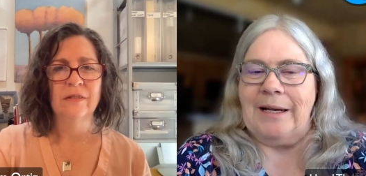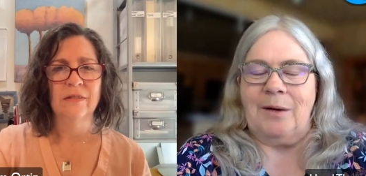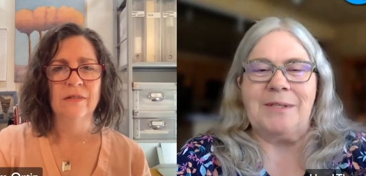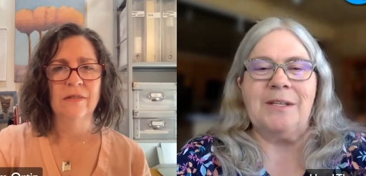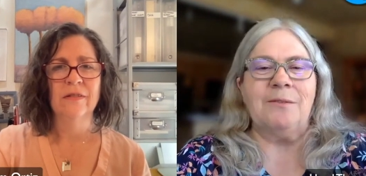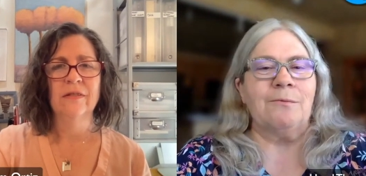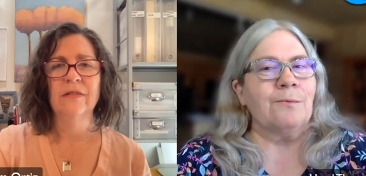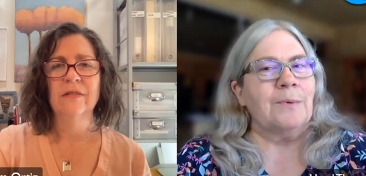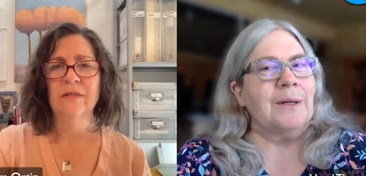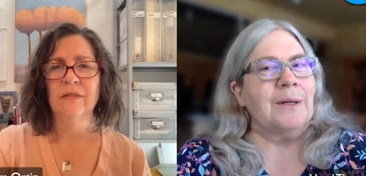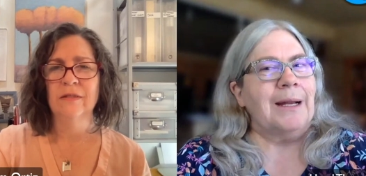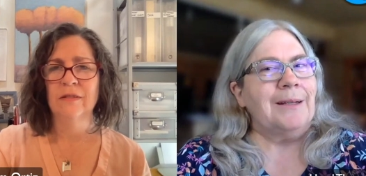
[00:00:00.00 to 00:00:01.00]
Speaker 1: right.
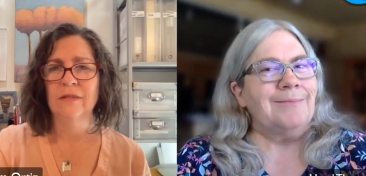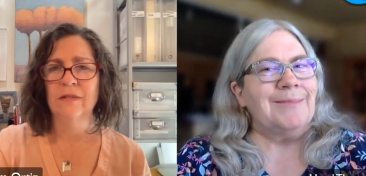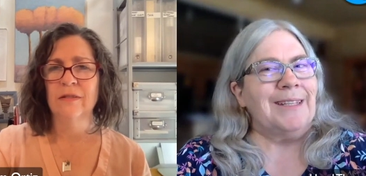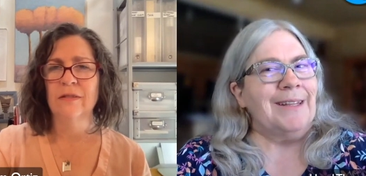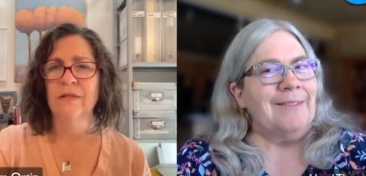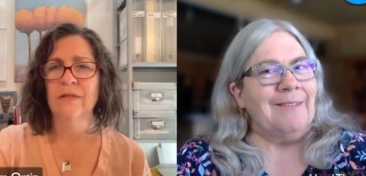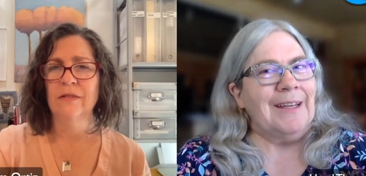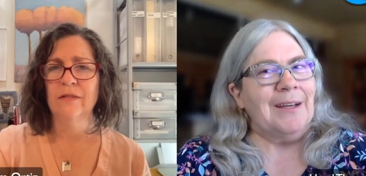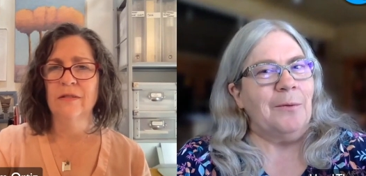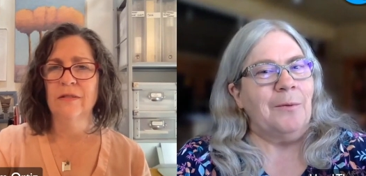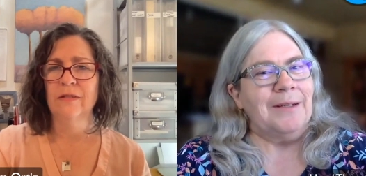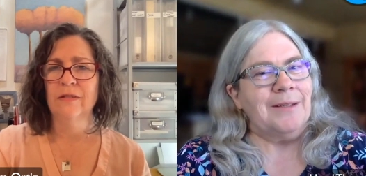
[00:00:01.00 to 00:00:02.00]
I
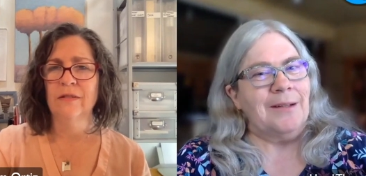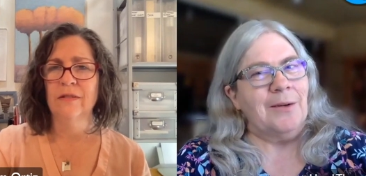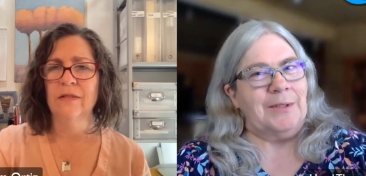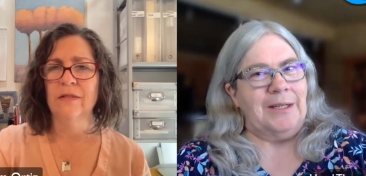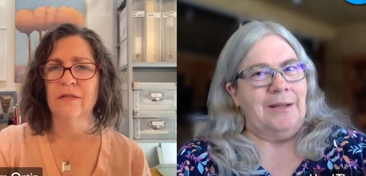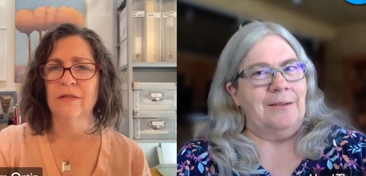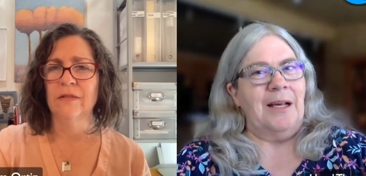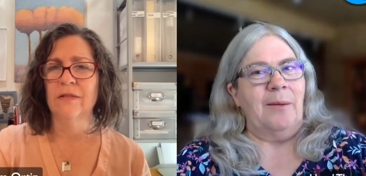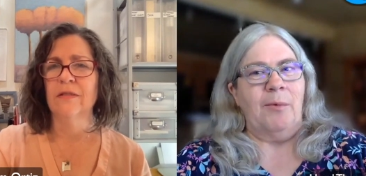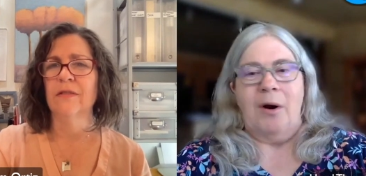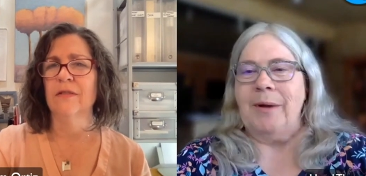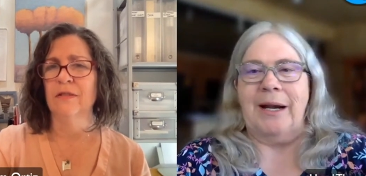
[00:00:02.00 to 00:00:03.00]
didn't think it was the Hotel
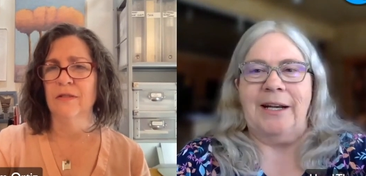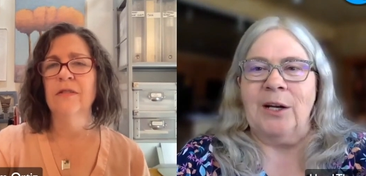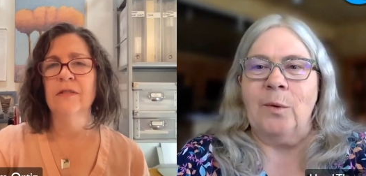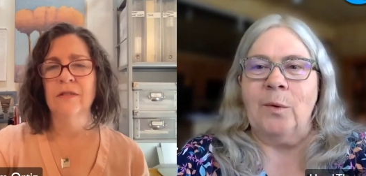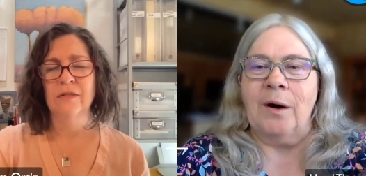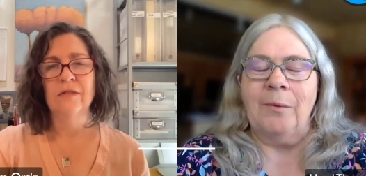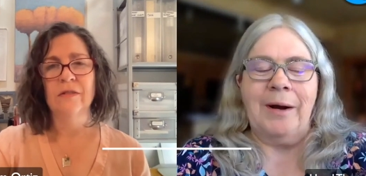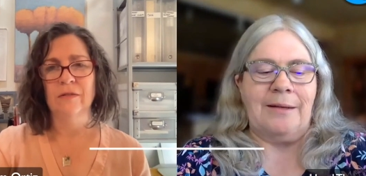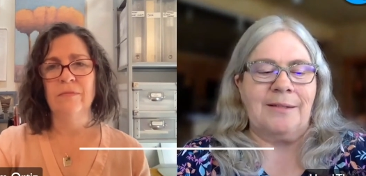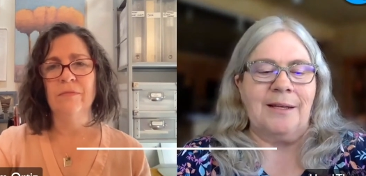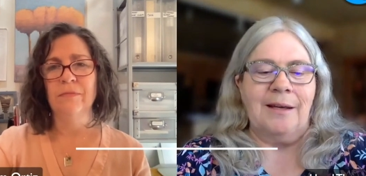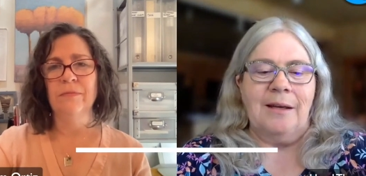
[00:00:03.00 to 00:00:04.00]
Del Mar, but I didn't know
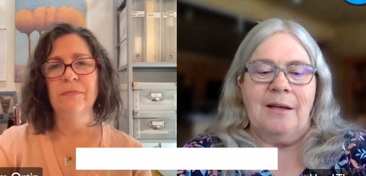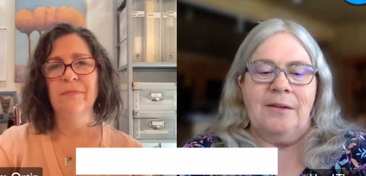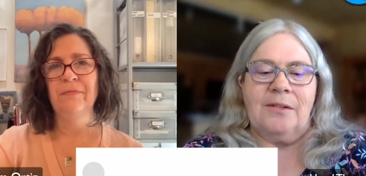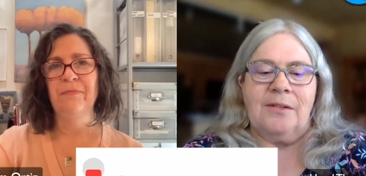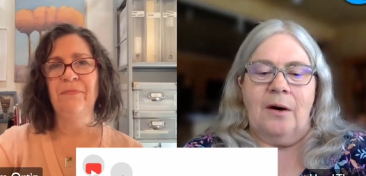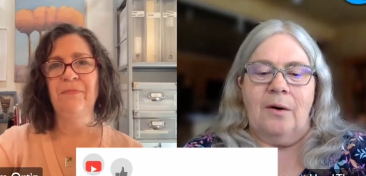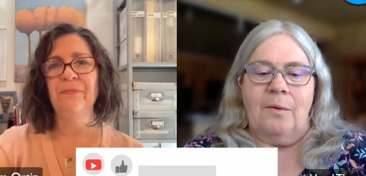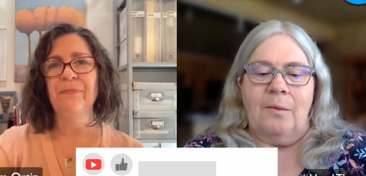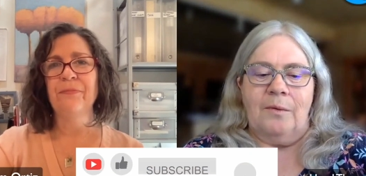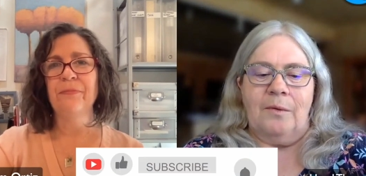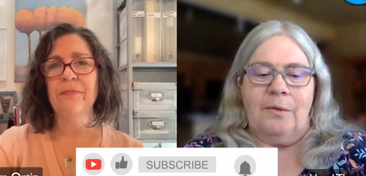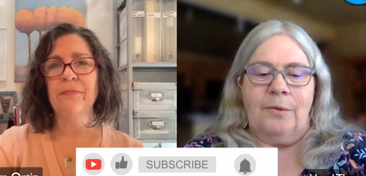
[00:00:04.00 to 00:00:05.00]
where it was. So
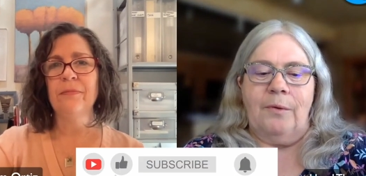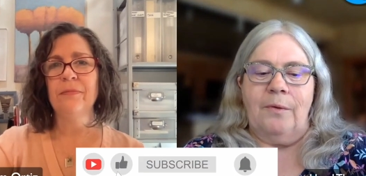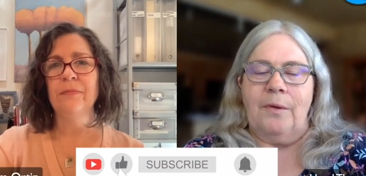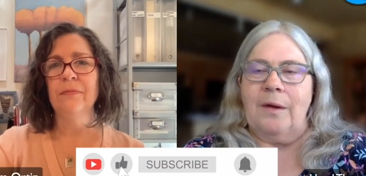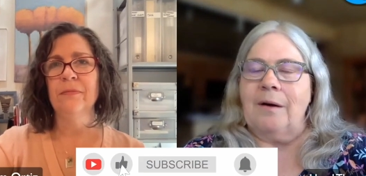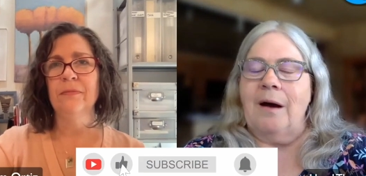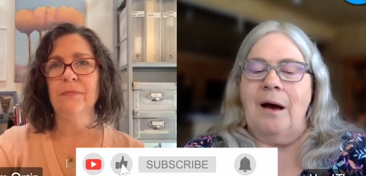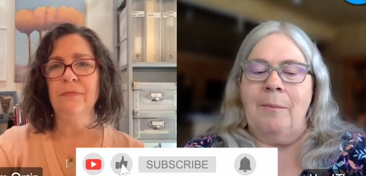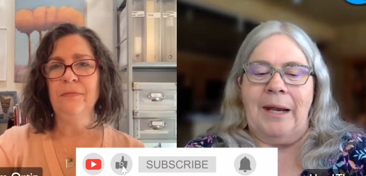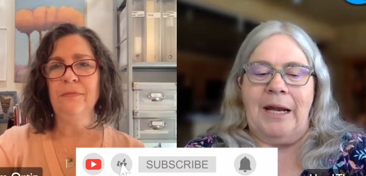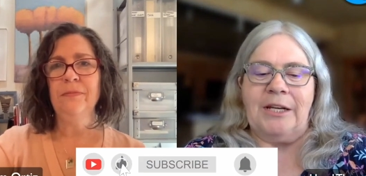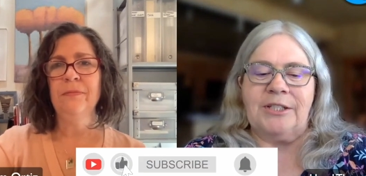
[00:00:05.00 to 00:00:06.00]
through the
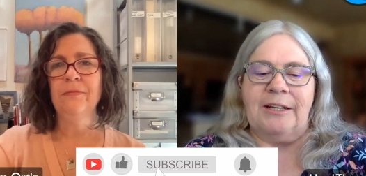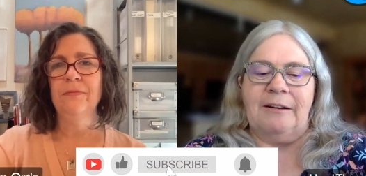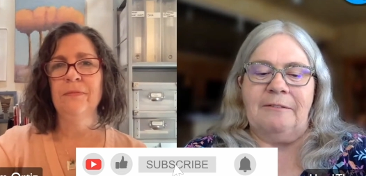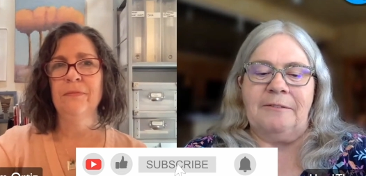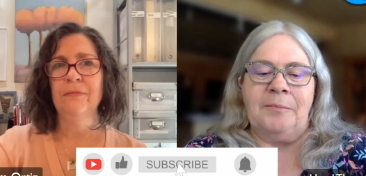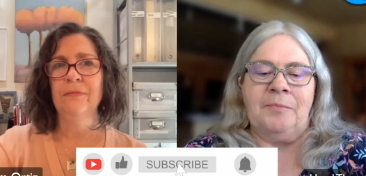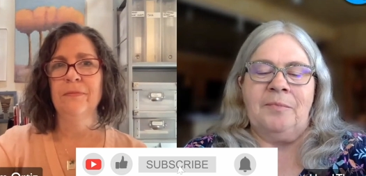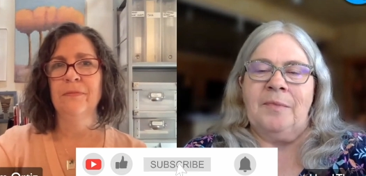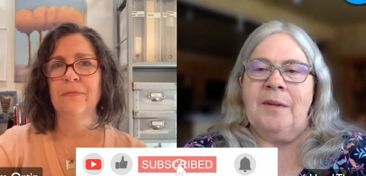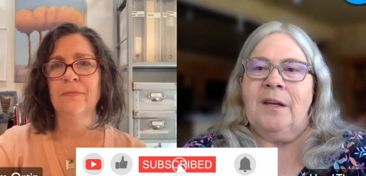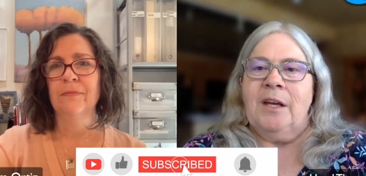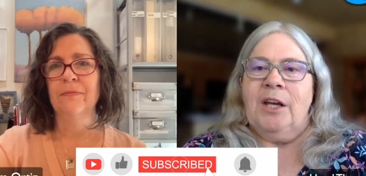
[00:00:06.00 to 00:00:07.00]
combination of,
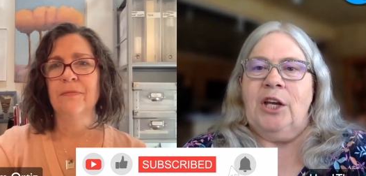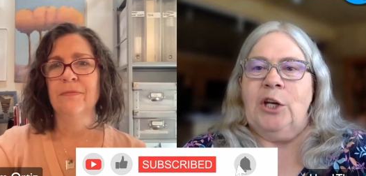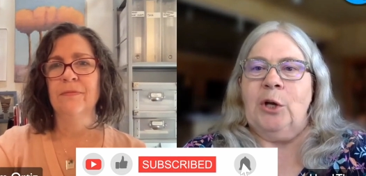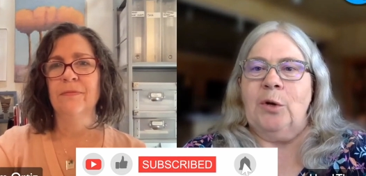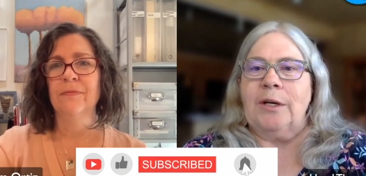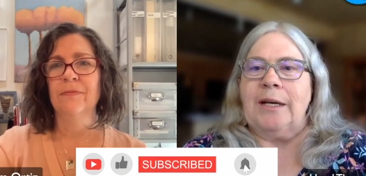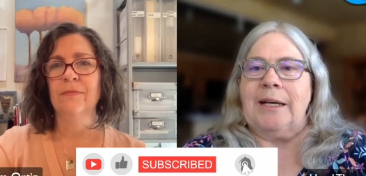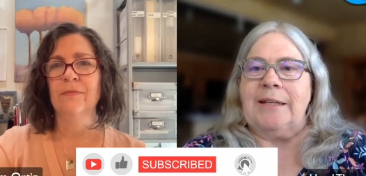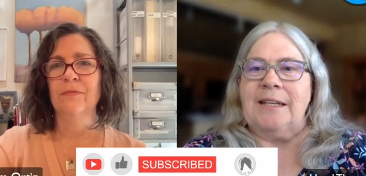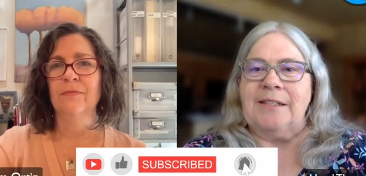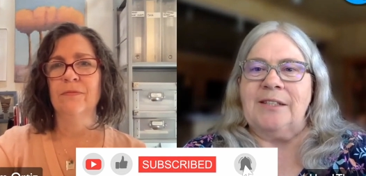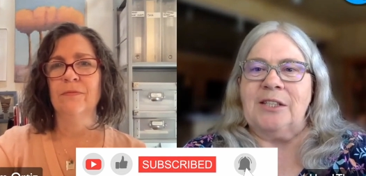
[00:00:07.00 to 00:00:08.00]
looking at
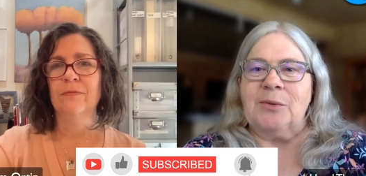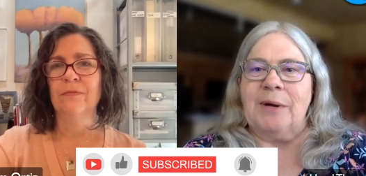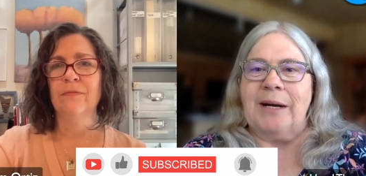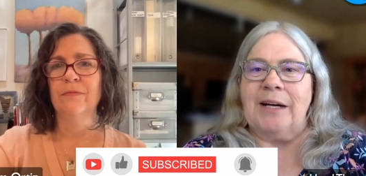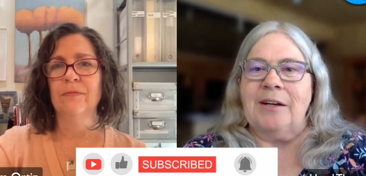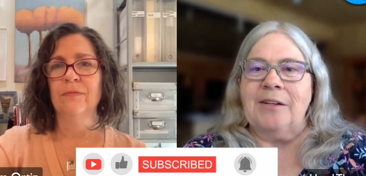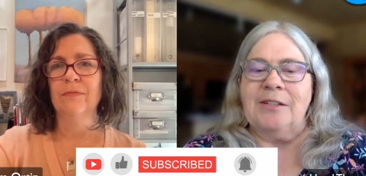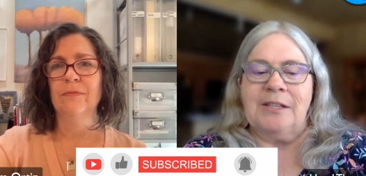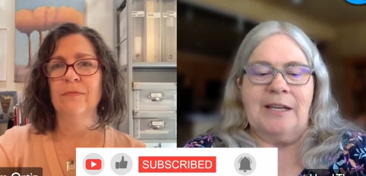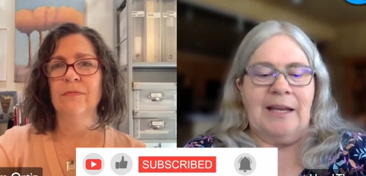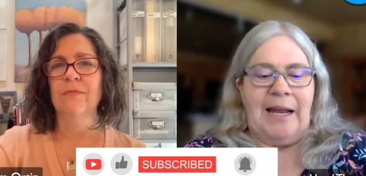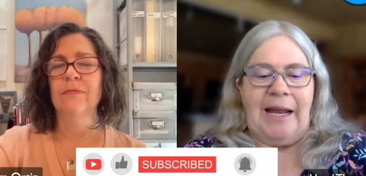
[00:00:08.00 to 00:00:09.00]
census records
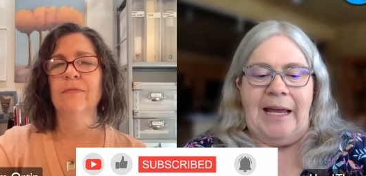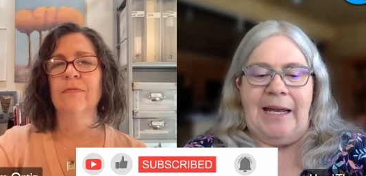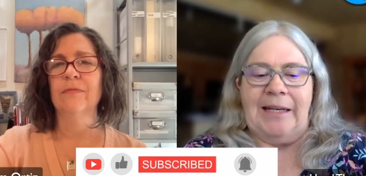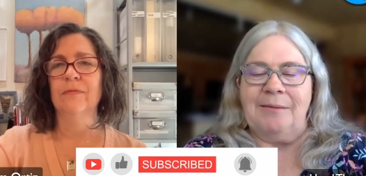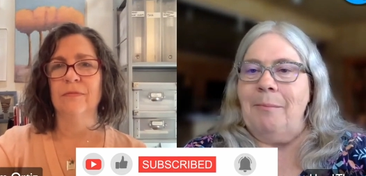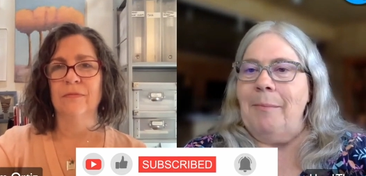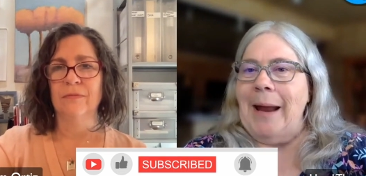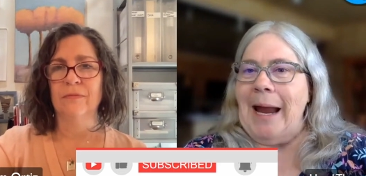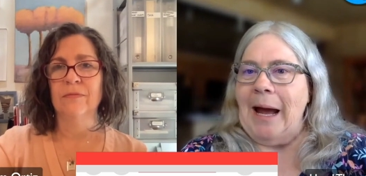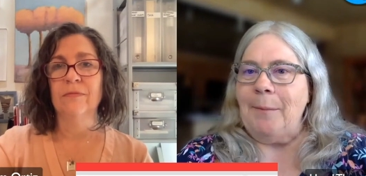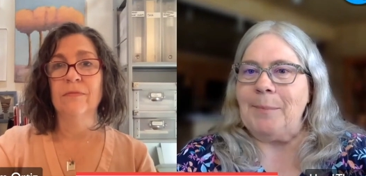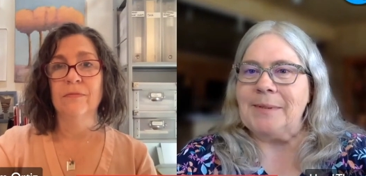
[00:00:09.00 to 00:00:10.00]
and
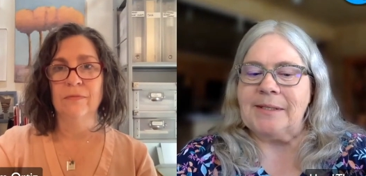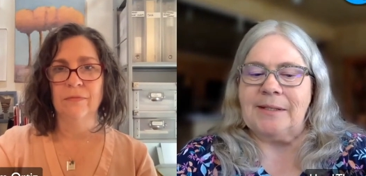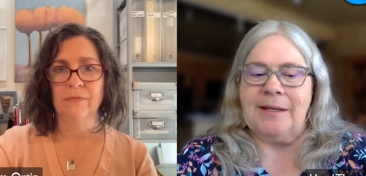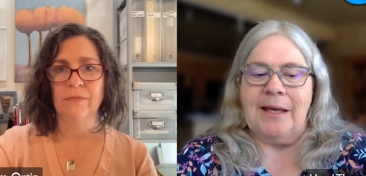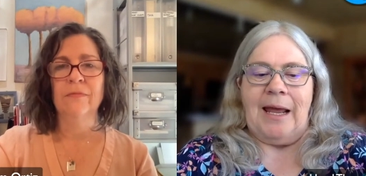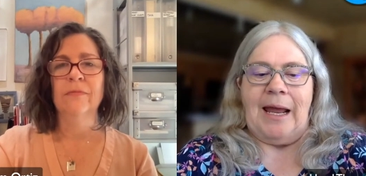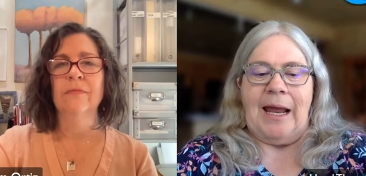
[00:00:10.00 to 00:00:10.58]
maps